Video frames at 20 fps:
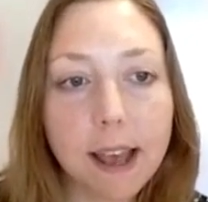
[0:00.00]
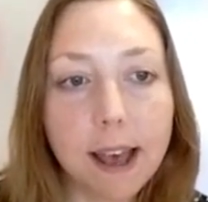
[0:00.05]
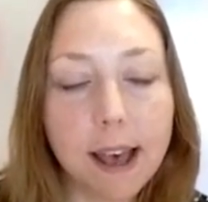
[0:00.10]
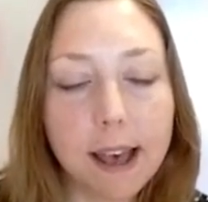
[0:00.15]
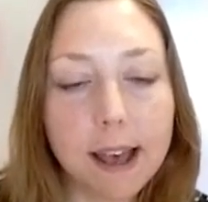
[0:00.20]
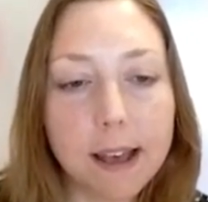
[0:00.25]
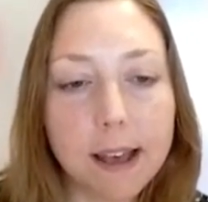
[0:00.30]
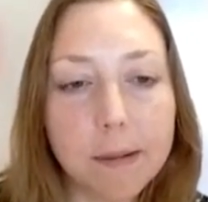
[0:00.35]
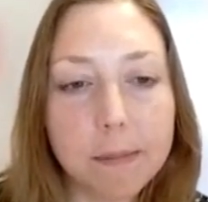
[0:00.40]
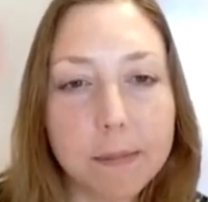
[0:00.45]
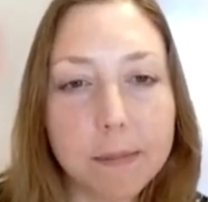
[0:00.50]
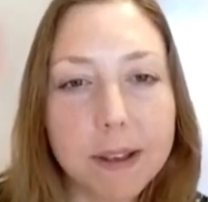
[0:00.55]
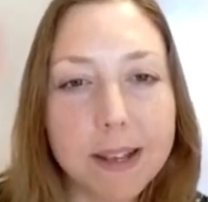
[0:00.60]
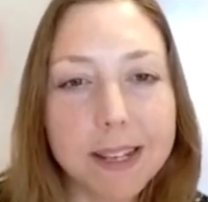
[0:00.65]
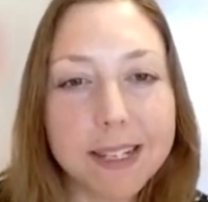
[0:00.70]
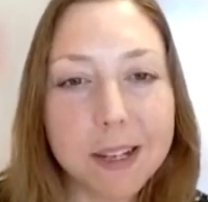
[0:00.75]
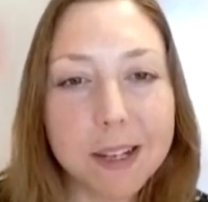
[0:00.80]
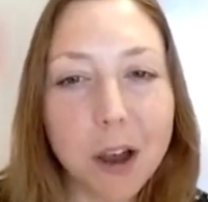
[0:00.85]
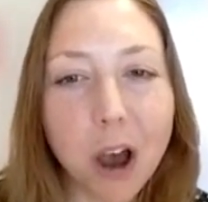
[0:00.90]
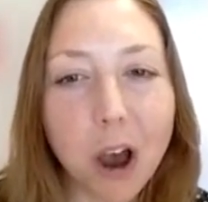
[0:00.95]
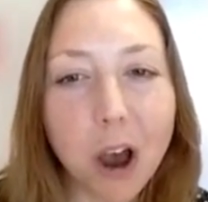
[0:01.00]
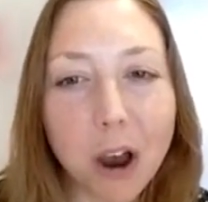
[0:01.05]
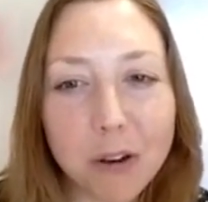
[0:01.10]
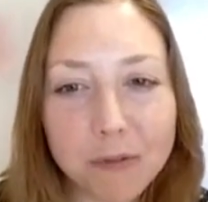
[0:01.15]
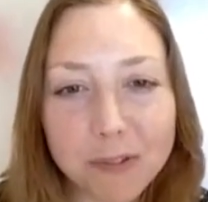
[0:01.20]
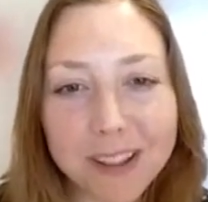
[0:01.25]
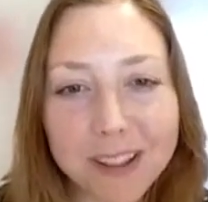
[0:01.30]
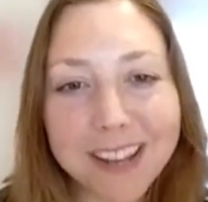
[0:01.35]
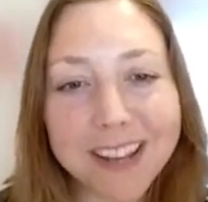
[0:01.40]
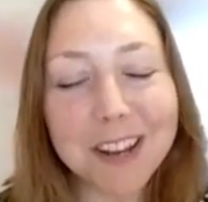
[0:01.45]
So
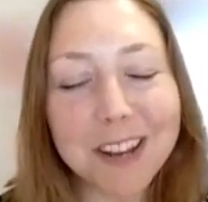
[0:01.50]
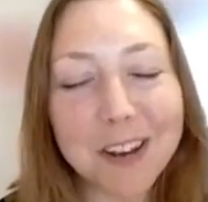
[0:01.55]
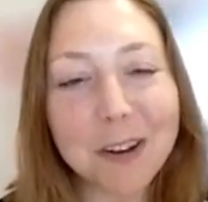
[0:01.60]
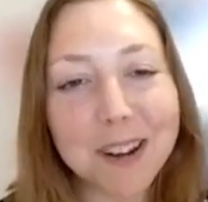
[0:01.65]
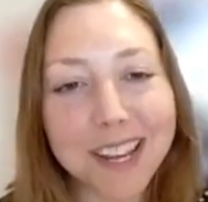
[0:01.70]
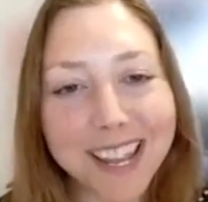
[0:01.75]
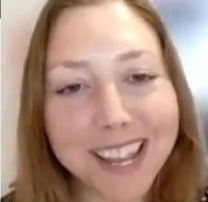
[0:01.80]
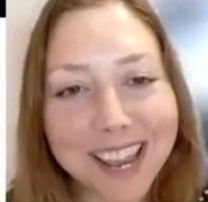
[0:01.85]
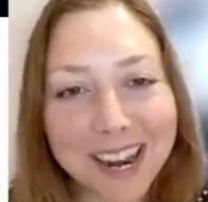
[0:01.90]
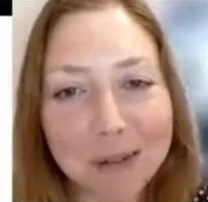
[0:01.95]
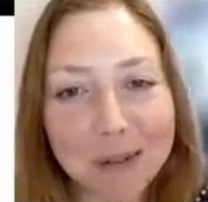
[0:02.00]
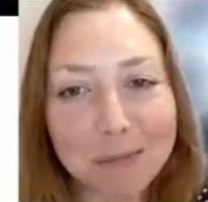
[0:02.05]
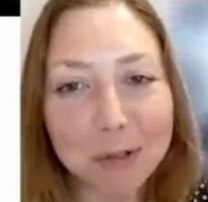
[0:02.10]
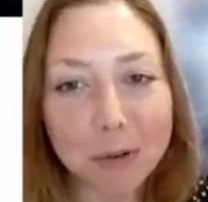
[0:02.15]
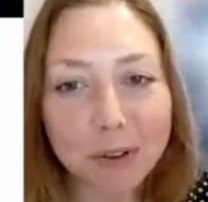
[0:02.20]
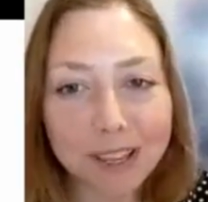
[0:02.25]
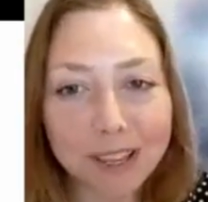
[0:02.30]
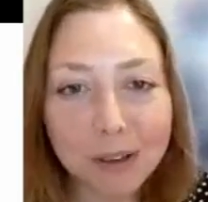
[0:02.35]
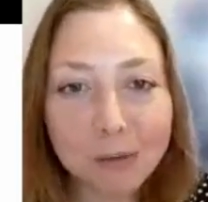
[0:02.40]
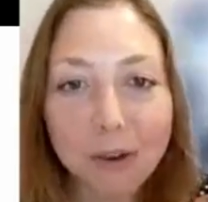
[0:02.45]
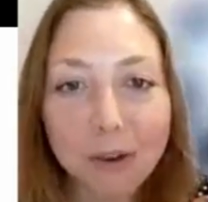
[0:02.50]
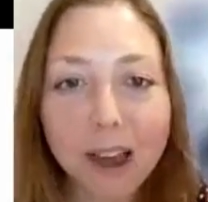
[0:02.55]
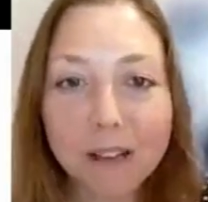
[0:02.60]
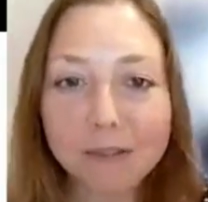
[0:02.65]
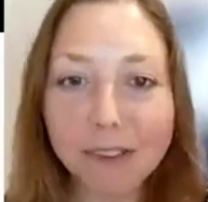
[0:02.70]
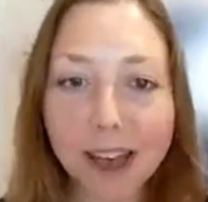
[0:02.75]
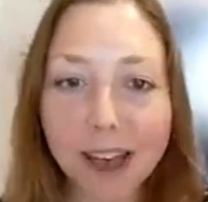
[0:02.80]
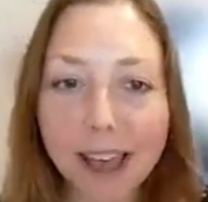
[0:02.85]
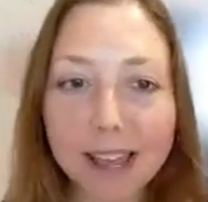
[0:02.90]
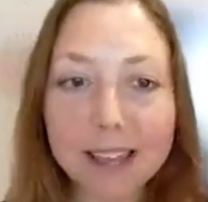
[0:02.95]
hopefully, again, I'm talking
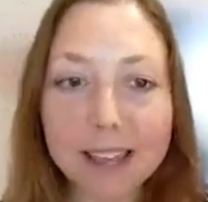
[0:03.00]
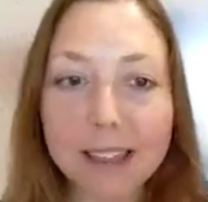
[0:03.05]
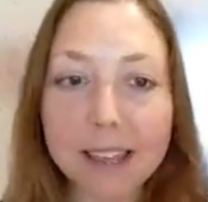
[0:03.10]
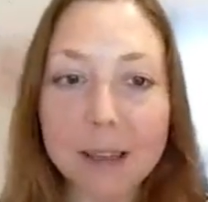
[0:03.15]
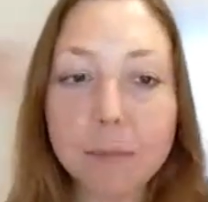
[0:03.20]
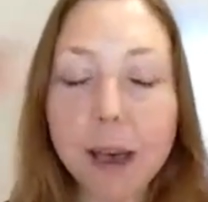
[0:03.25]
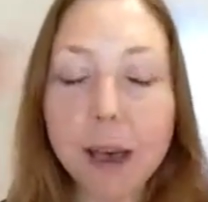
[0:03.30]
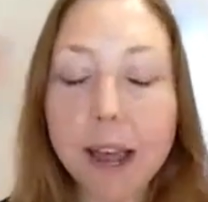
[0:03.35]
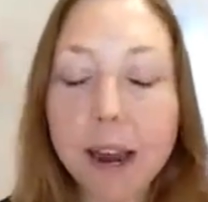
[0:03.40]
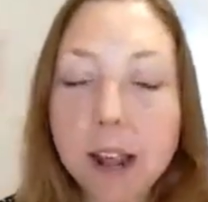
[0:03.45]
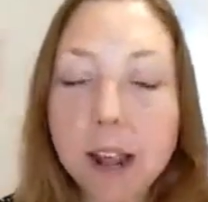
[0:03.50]
quite vaguely,